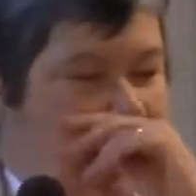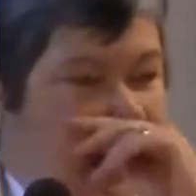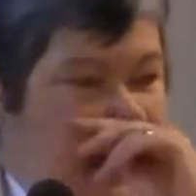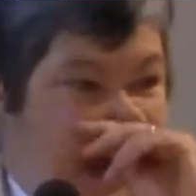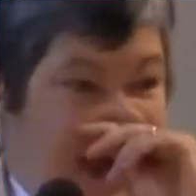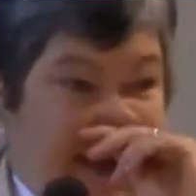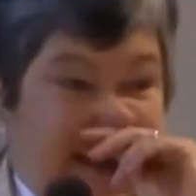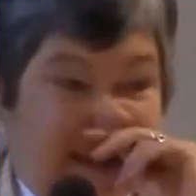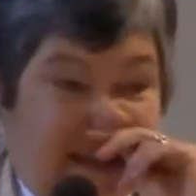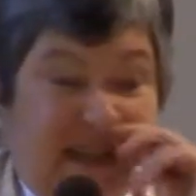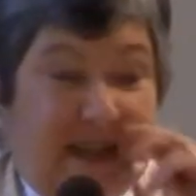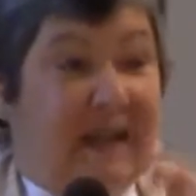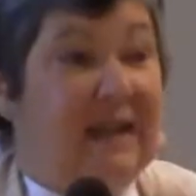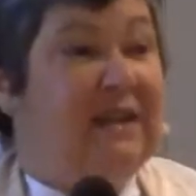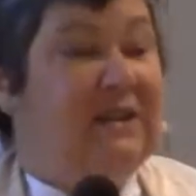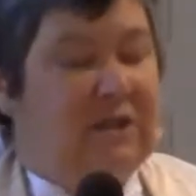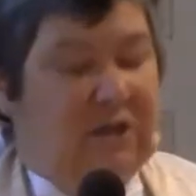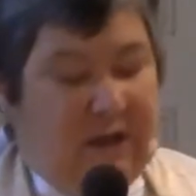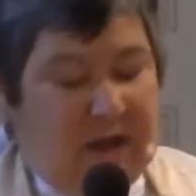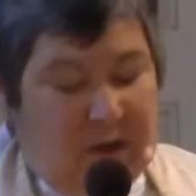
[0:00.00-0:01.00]
and
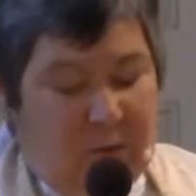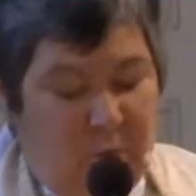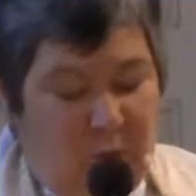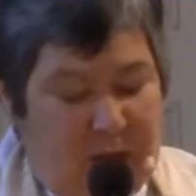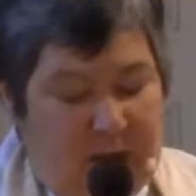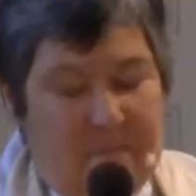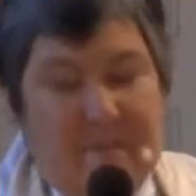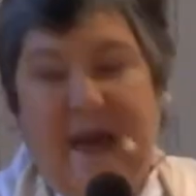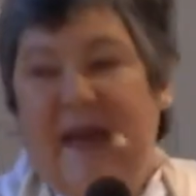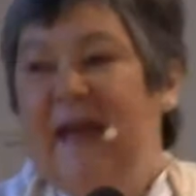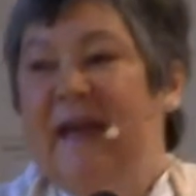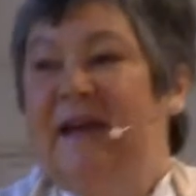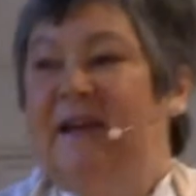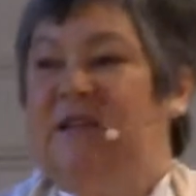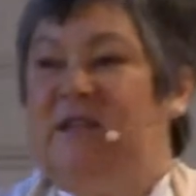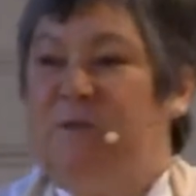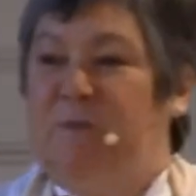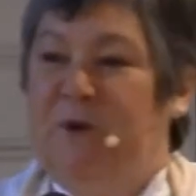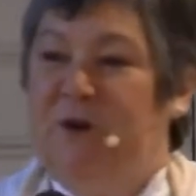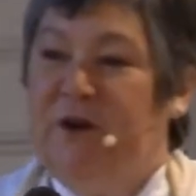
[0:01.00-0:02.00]
teaching we may
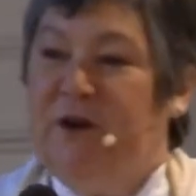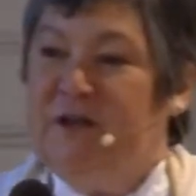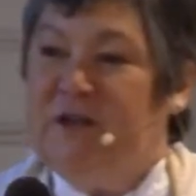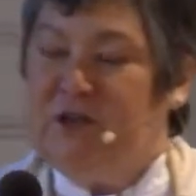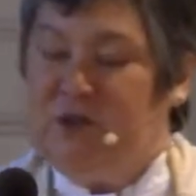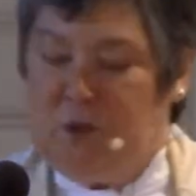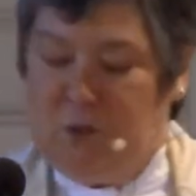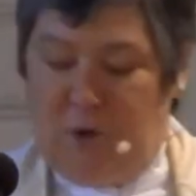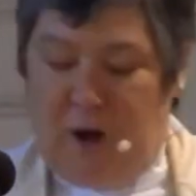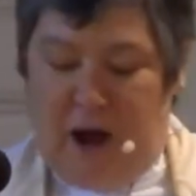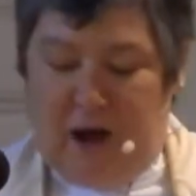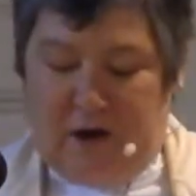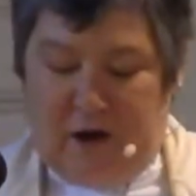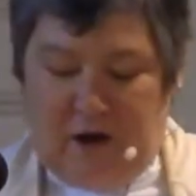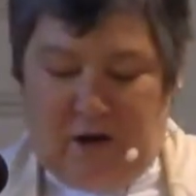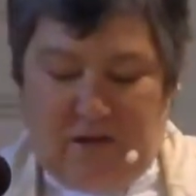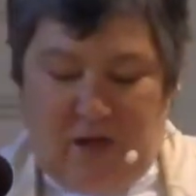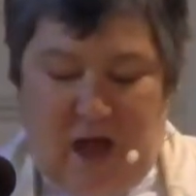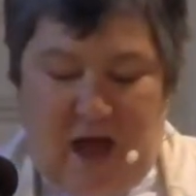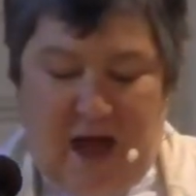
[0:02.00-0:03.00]
experience throughout
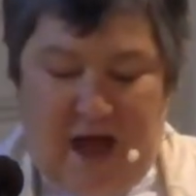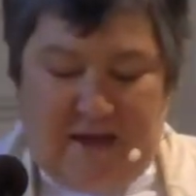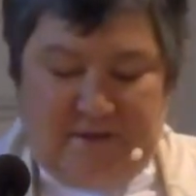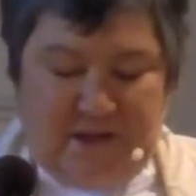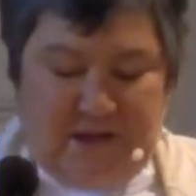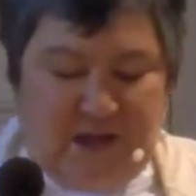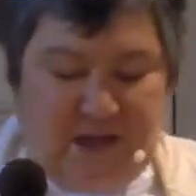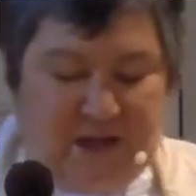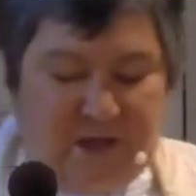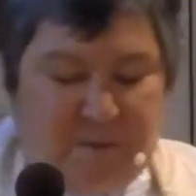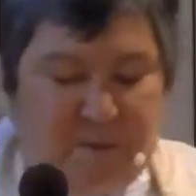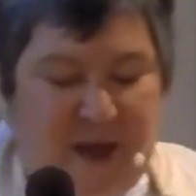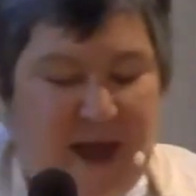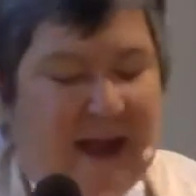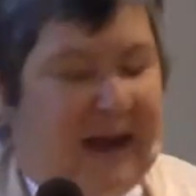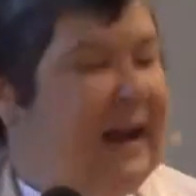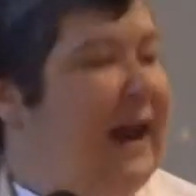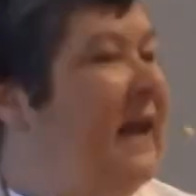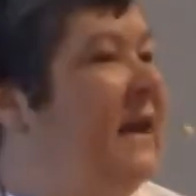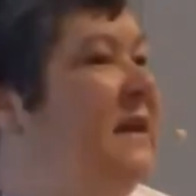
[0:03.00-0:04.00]
our lives,
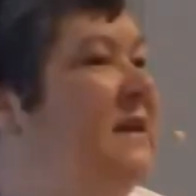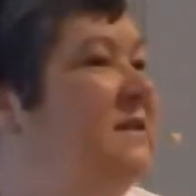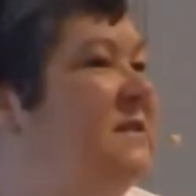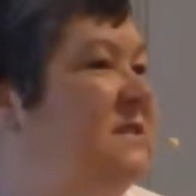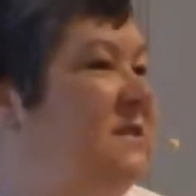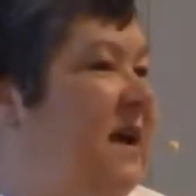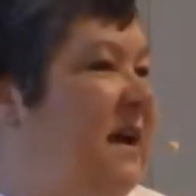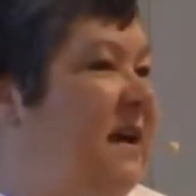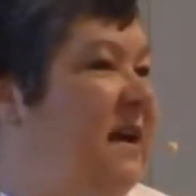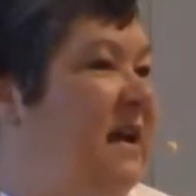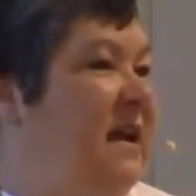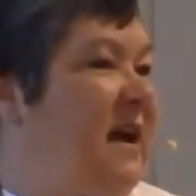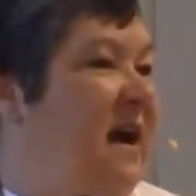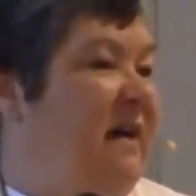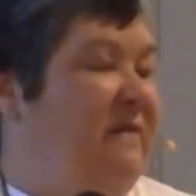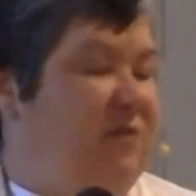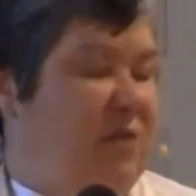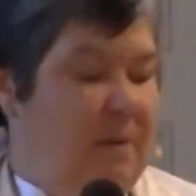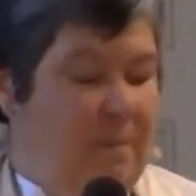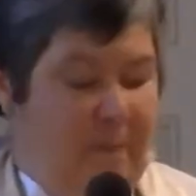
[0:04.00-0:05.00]
despite any study
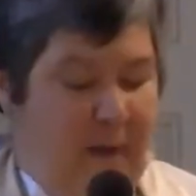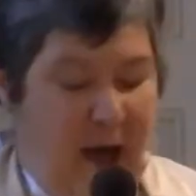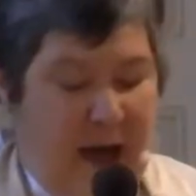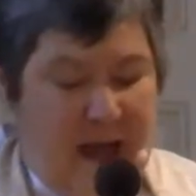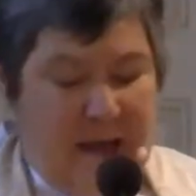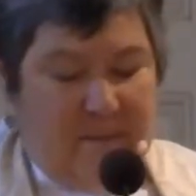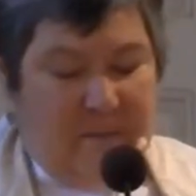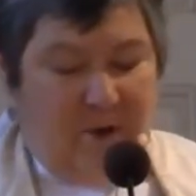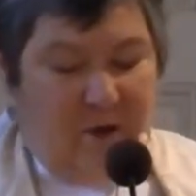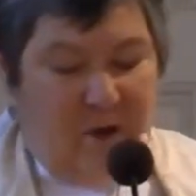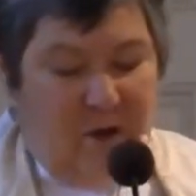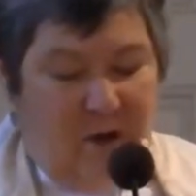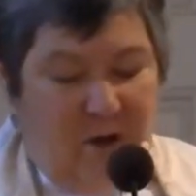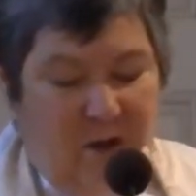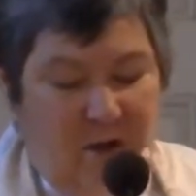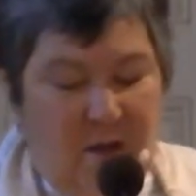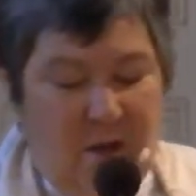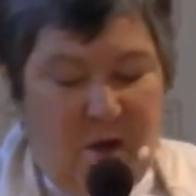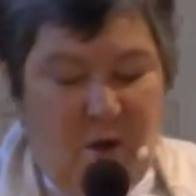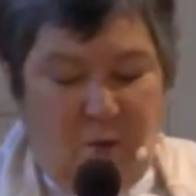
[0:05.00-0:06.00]
of the
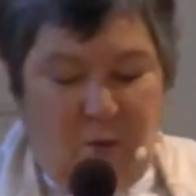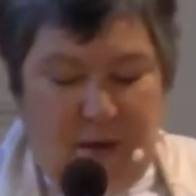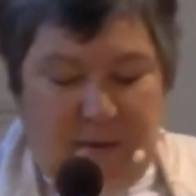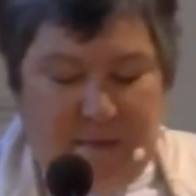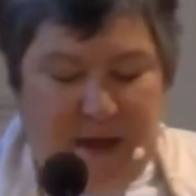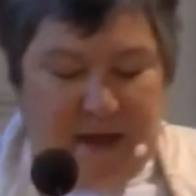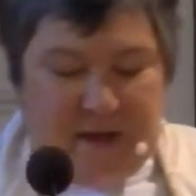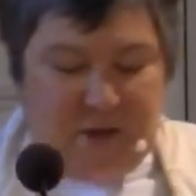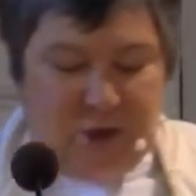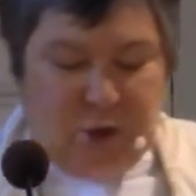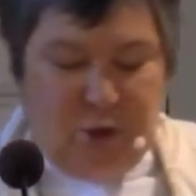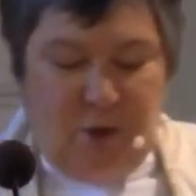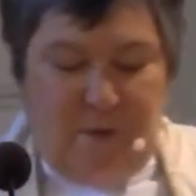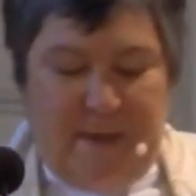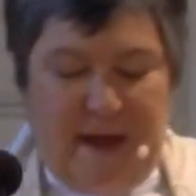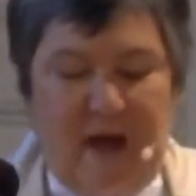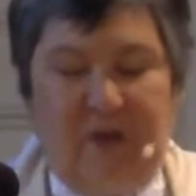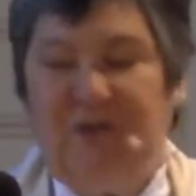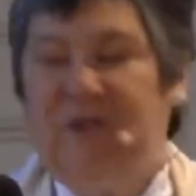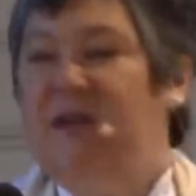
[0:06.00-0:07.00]
Bible we may do
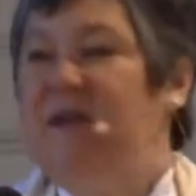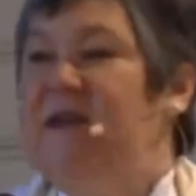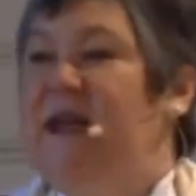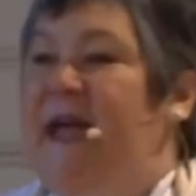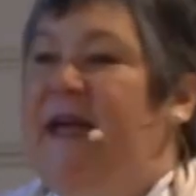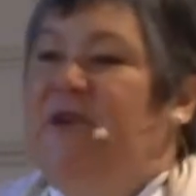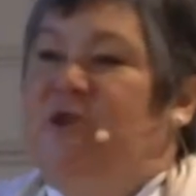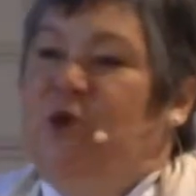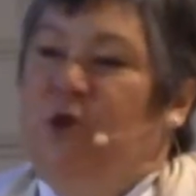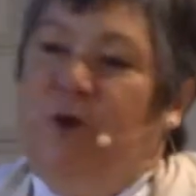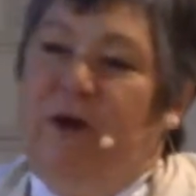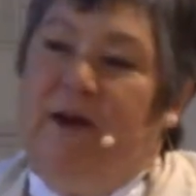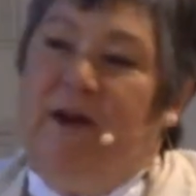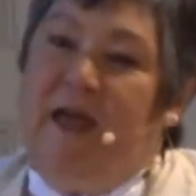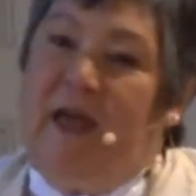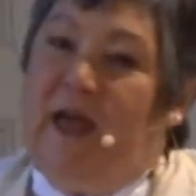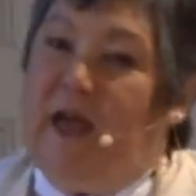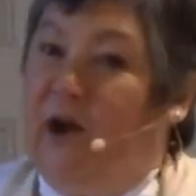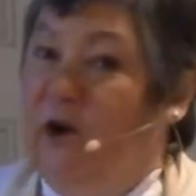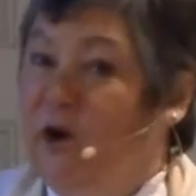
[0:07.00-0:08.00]
about the nature and
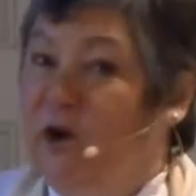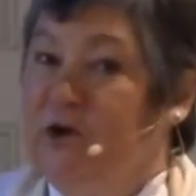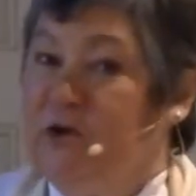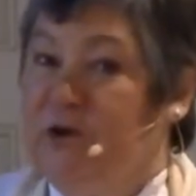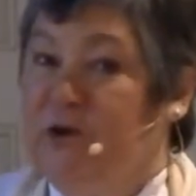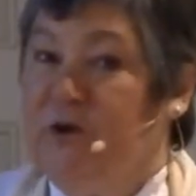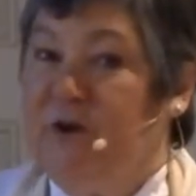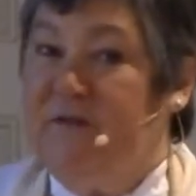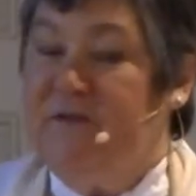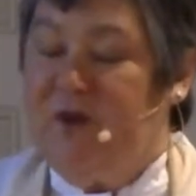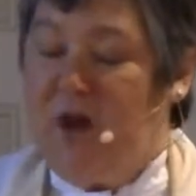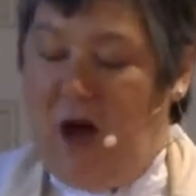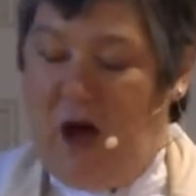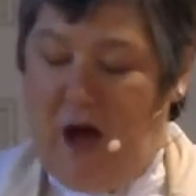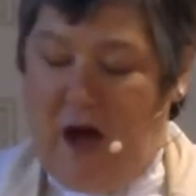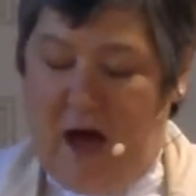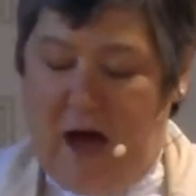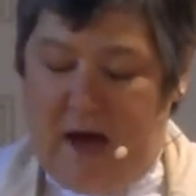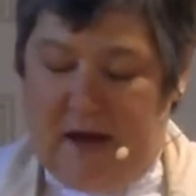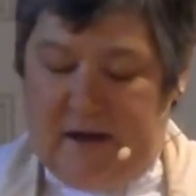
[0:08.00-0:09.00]
character of
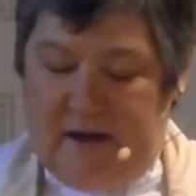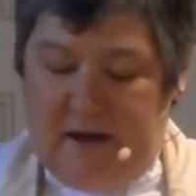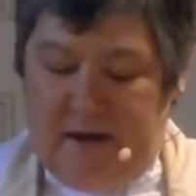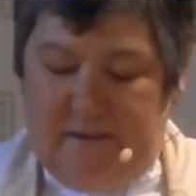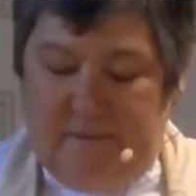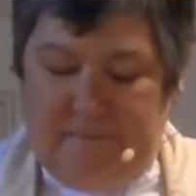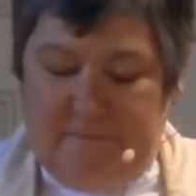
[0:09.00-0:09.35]
God,